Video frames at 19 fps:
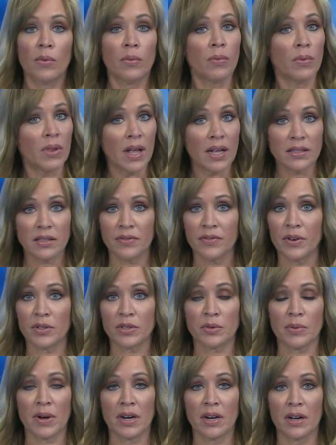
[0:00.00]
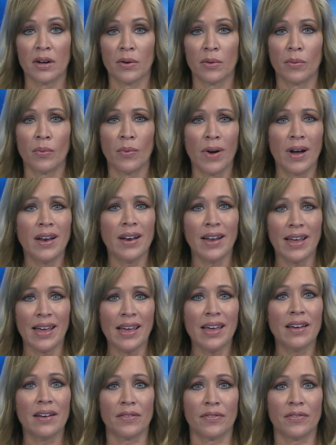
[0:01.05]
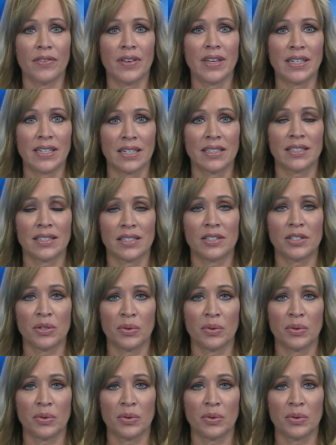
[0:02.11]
lots of folks want to know what if he does this